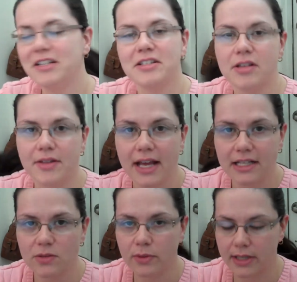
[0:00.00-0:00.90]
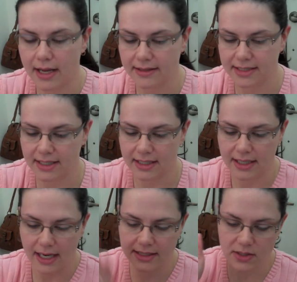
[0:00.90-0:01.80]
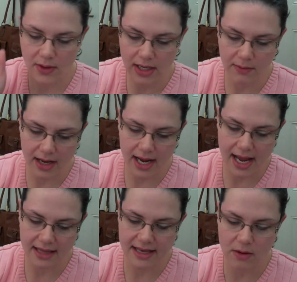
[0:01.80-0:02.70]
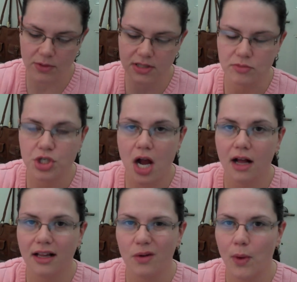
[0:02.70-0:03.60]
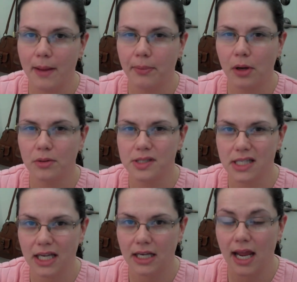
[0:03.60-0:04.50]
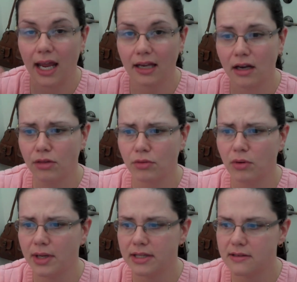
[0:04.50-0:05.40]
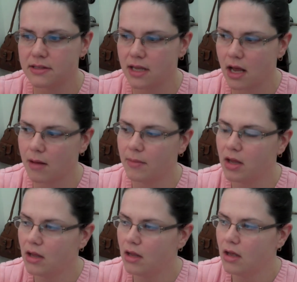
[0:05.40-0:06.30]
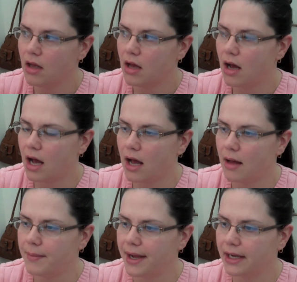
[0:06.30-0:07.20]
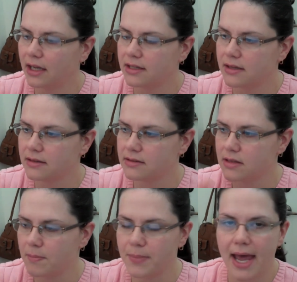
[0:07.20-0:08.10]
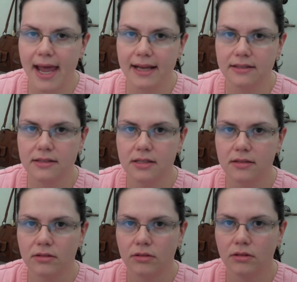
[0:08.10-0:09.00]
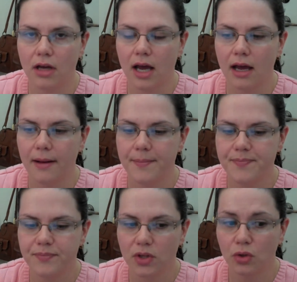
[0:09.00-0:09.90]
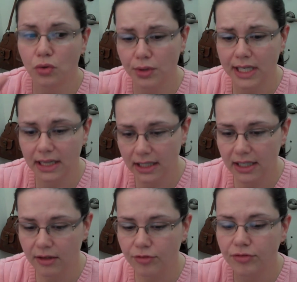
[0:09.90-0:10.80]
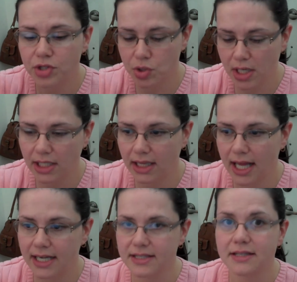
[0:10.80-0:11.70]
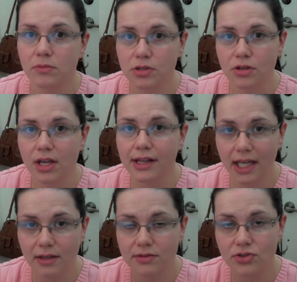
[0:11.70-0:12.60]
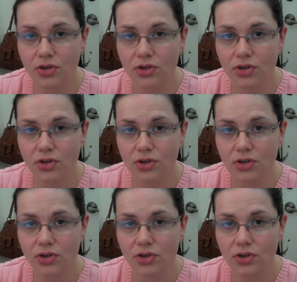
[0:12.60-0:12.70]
So that's what I did. And so anyway, I had that with some chocolate whey protein, and I threw in some, I got some bagged green leaf shredded lettuce that was looking like it was